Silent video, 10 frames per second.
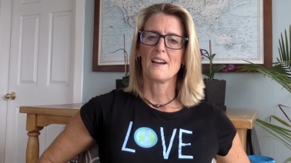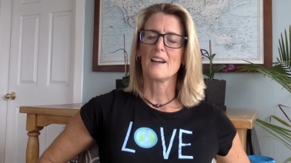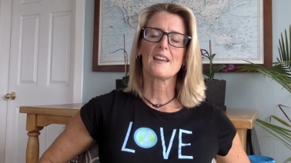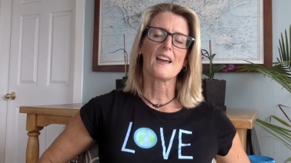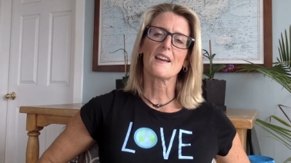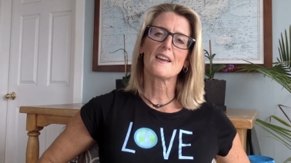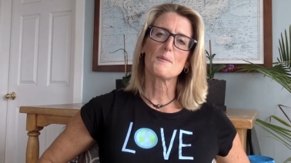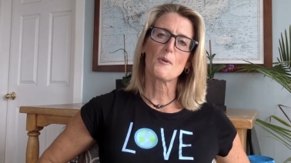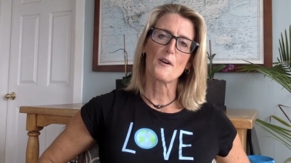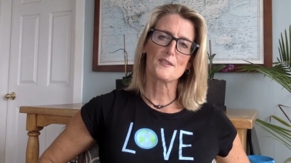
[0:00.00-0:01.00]
I can't
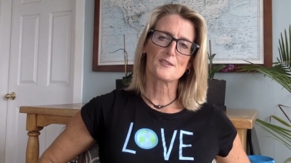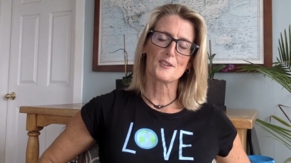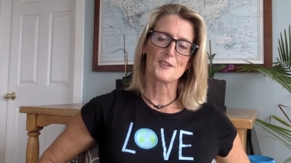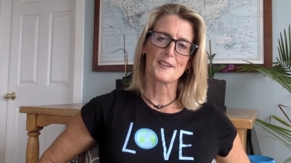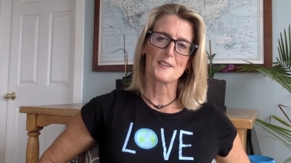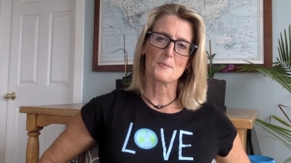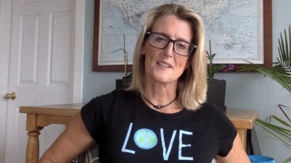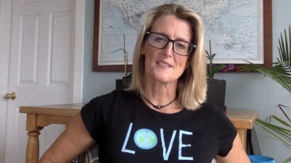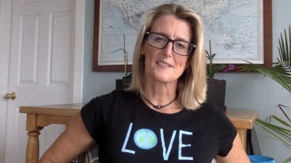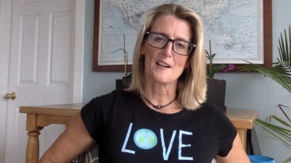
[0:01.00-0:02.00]
keep all this learning to
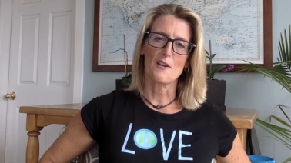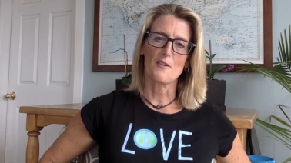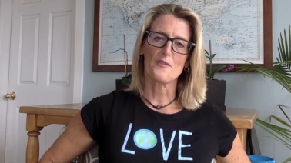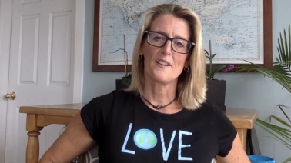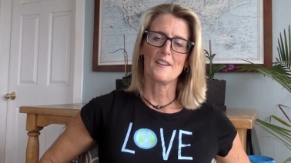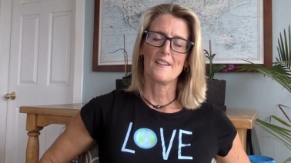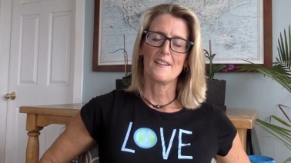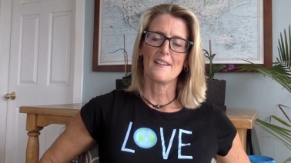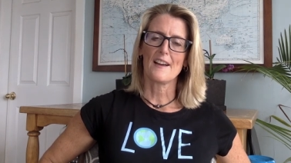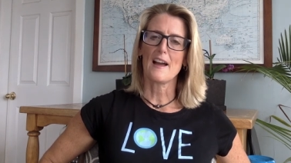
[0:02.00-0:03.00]
myself.
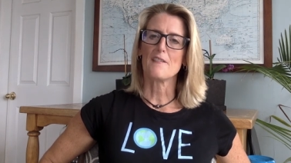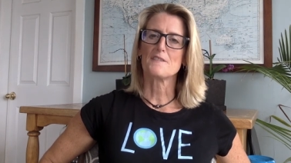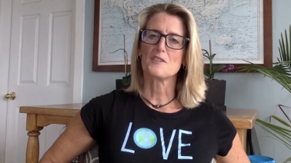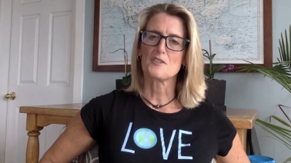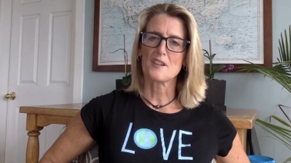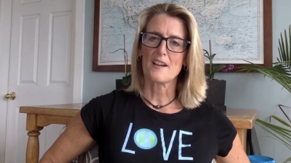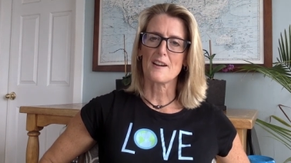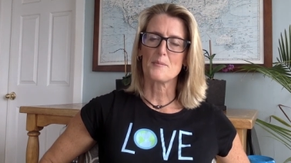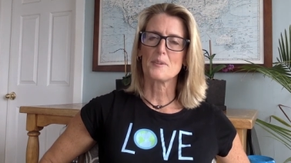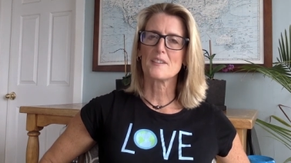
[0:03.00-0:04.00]
I have to
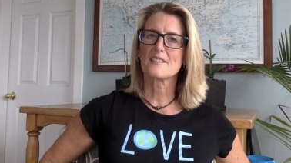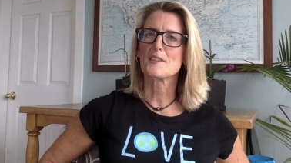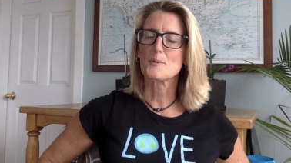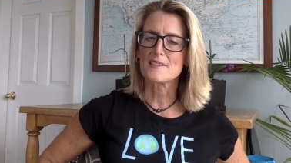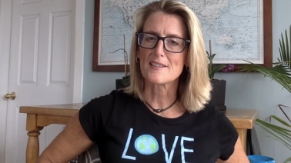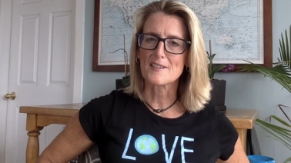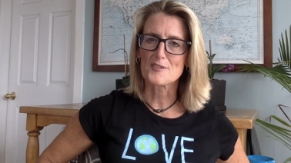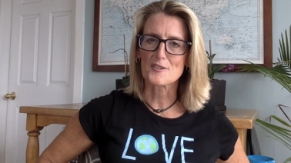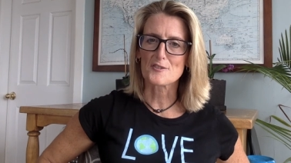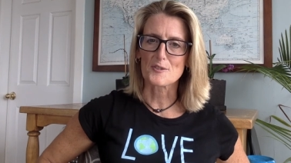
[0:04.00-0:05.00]
share because that's what
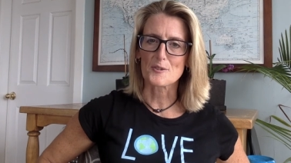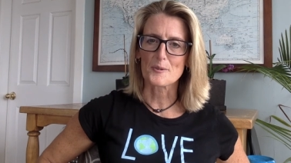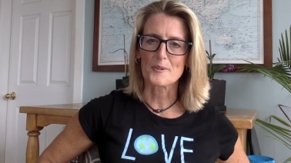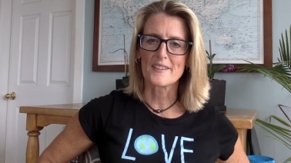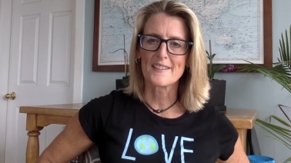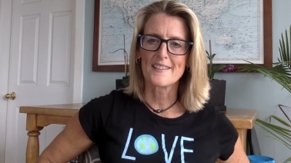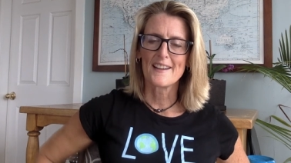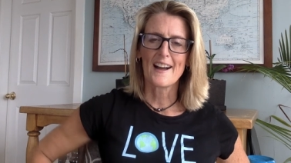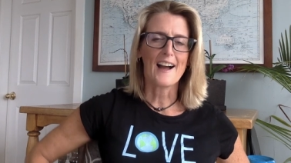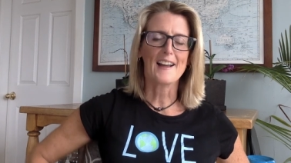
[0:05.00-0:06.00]
teachers do.
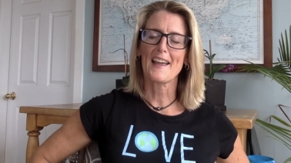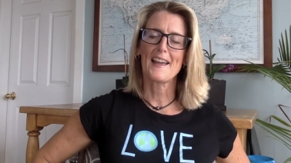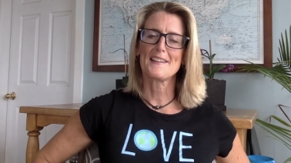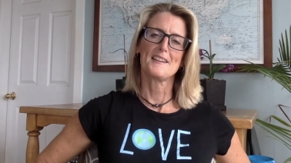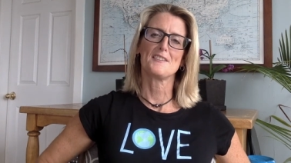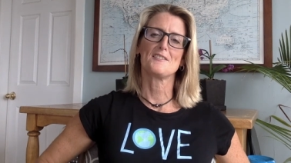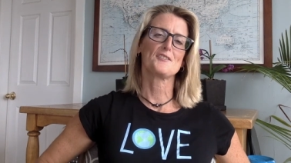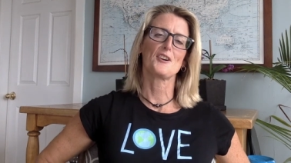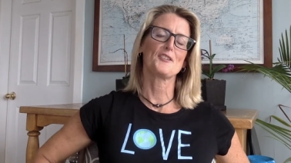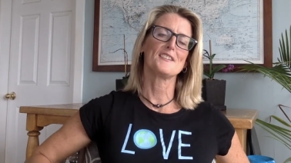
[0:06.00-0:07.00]
I can't te-
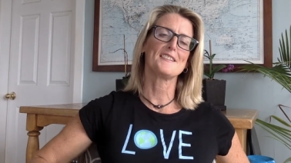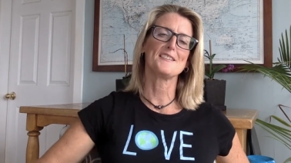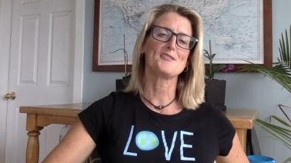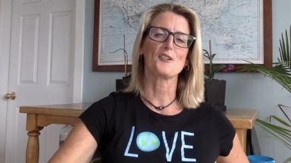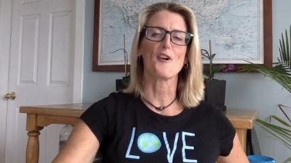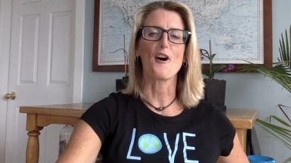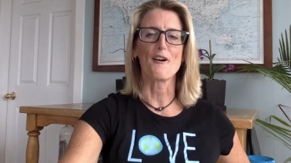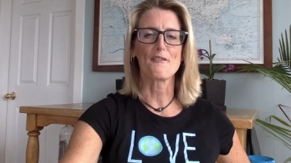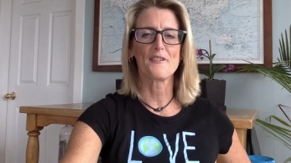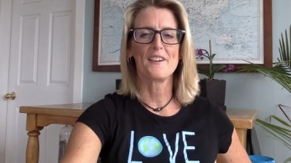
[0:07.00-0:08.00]
turn the teacher
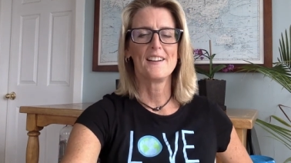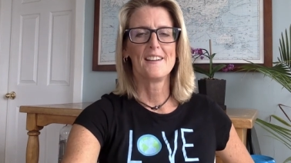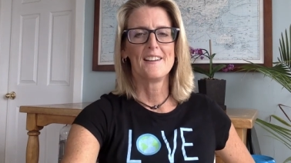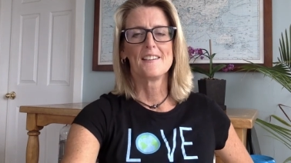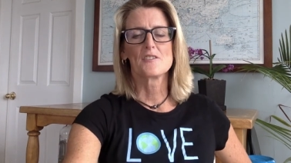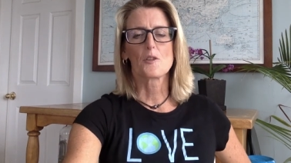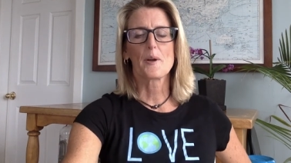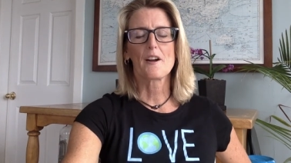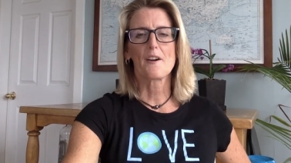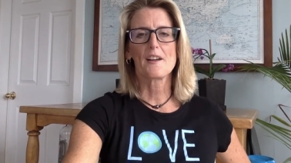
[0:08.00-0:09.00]
off so
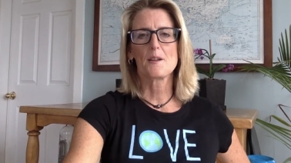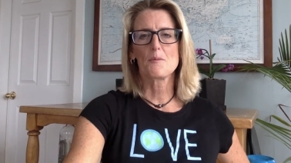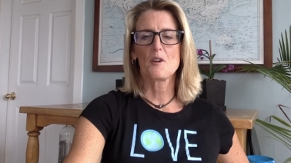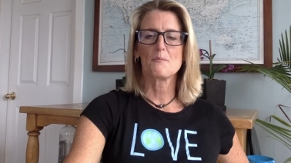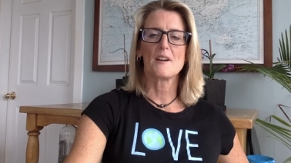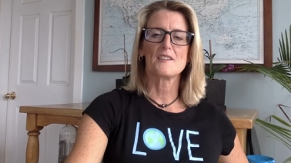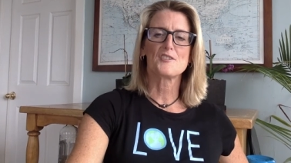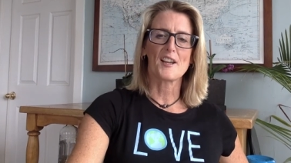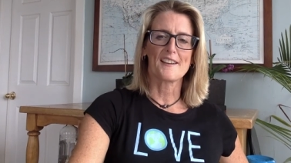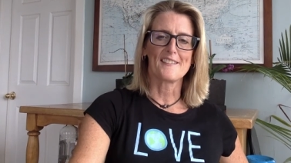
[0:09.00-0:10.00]
here I am on my
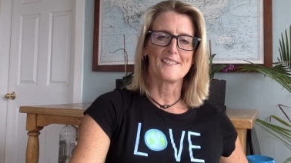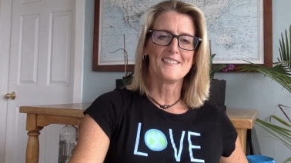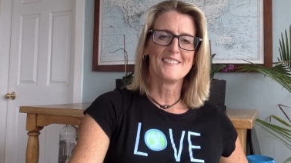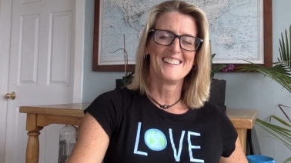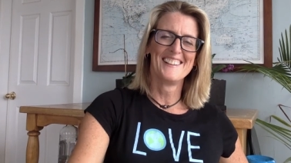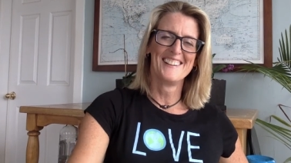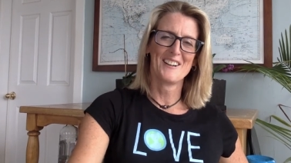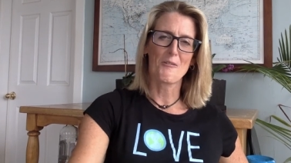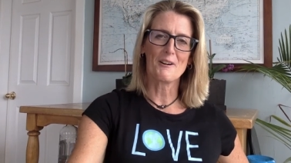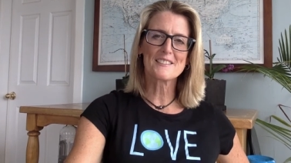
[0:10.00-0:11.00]
channel,
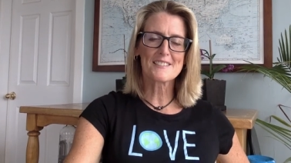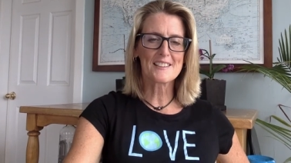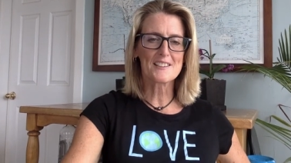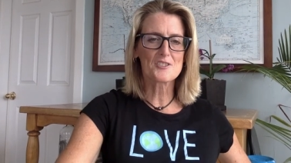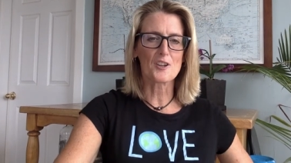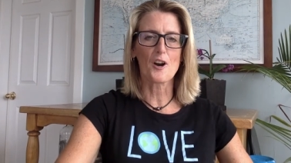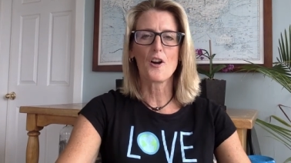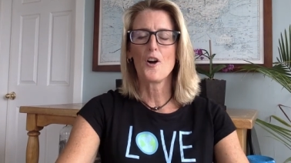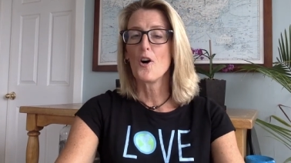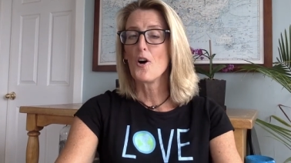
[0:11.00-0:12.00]
once a teacher,
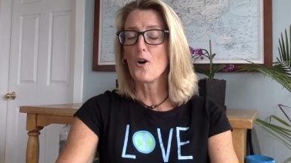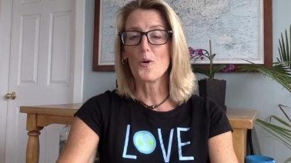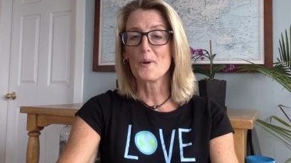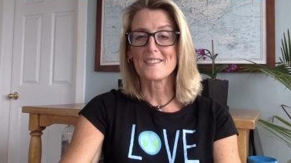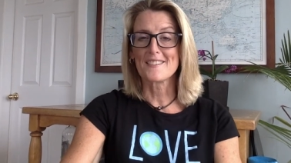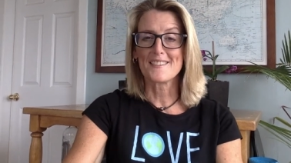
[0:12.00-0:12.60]
always a